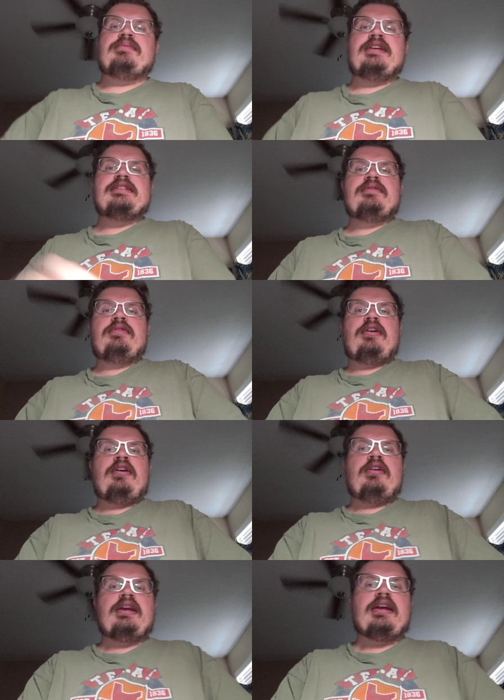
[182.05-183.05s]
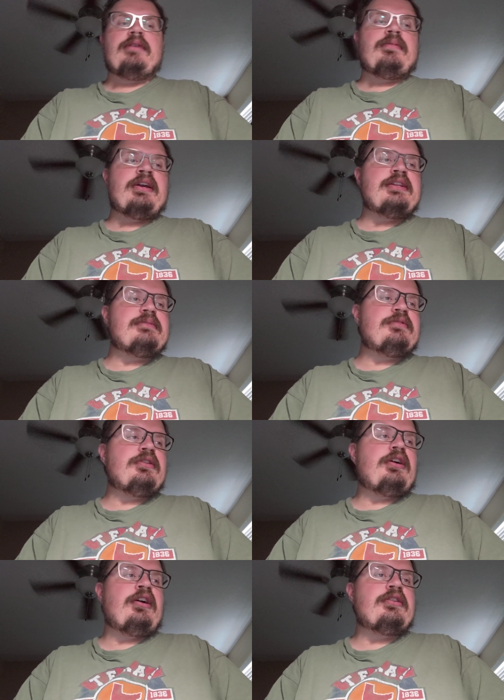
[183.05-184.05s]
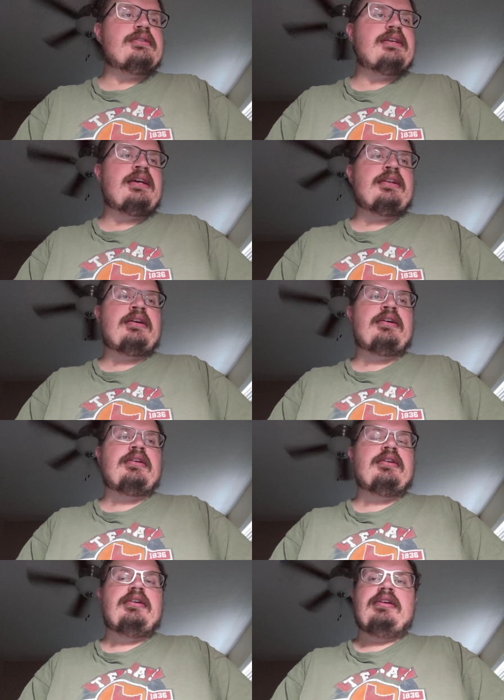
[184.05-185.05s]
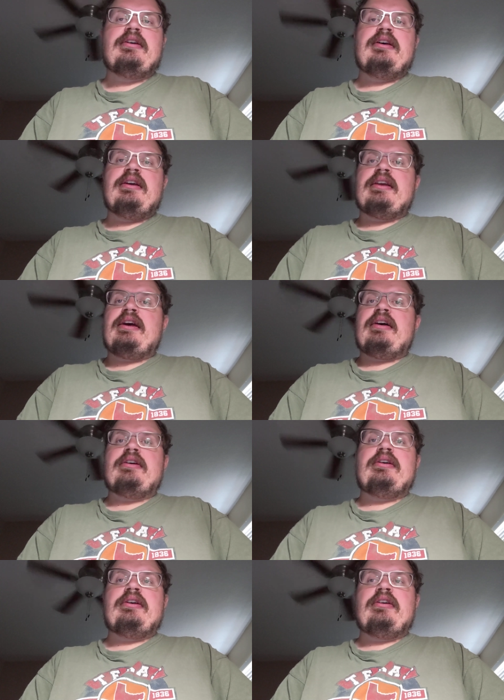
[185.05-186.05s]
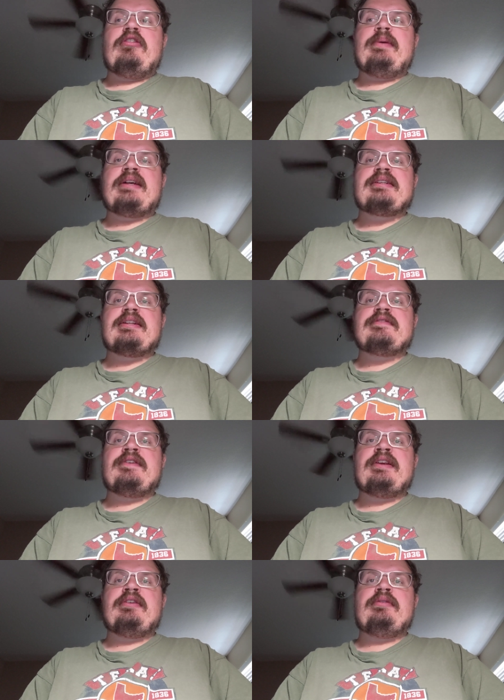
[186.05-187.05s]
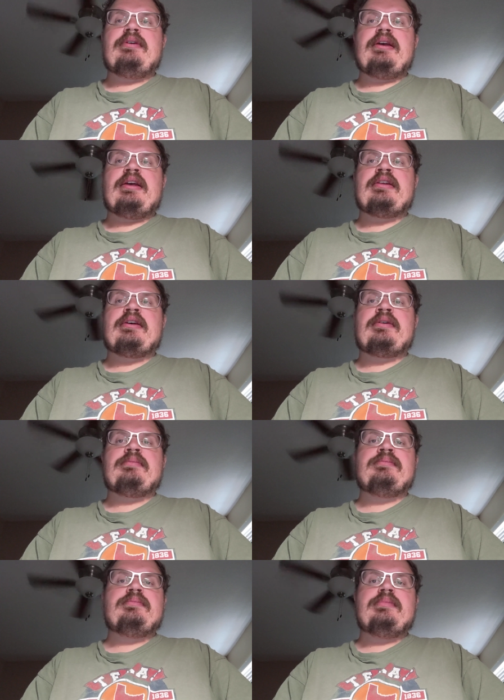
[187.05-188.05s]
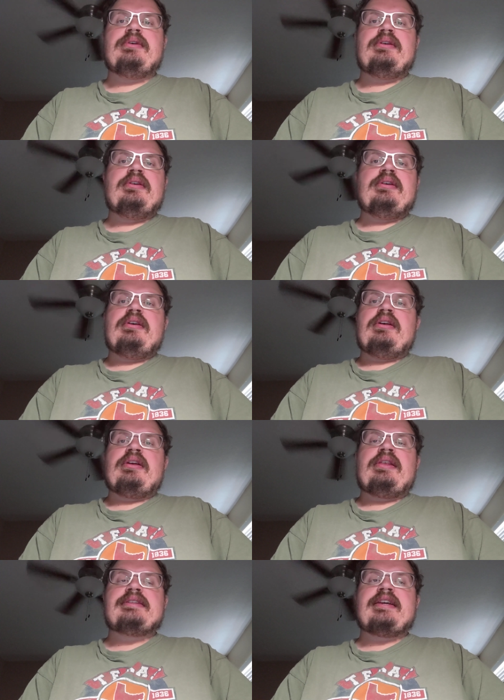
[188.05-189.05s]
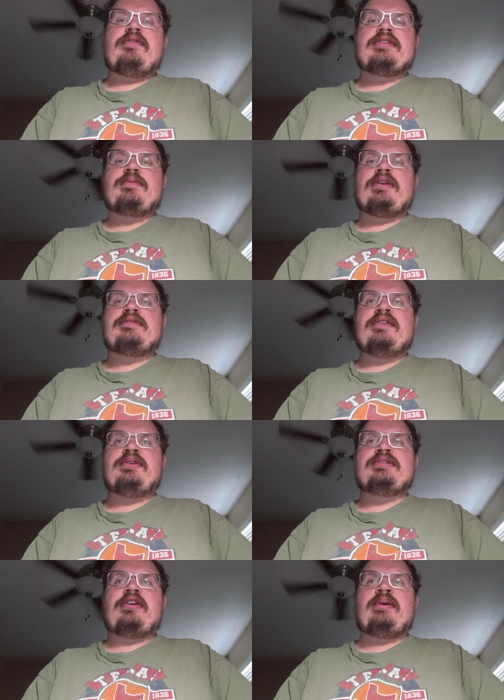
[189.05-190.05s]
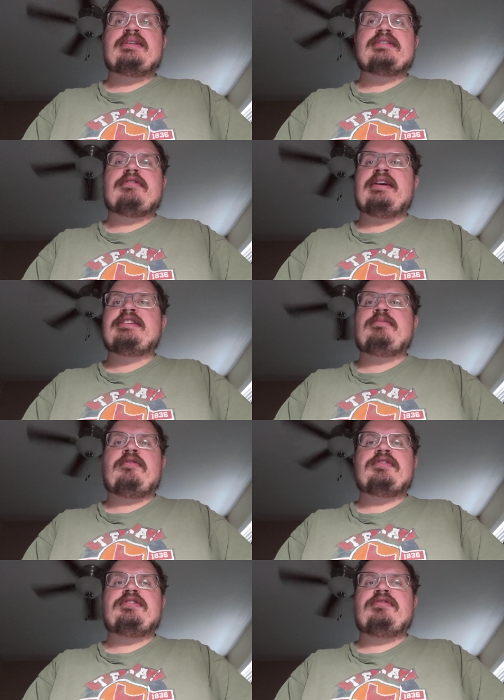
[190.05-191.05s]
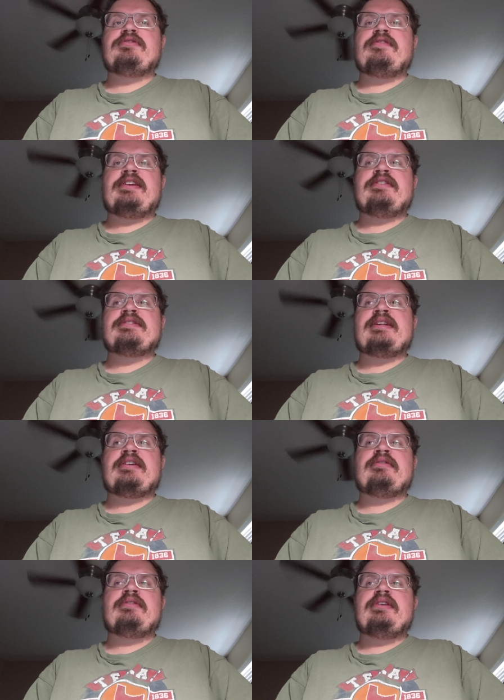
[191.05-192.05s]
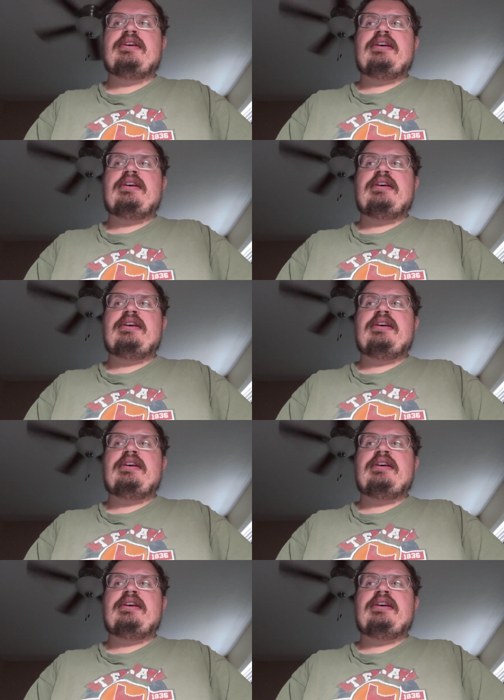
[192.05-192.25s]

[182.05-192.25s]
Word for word: Decent little haul, can't complain. Some good cars, and uh, yeah. Hope you guys like this video, and um, thanks again for supporting this video as always. It's crazy, I'm over 200 videos now.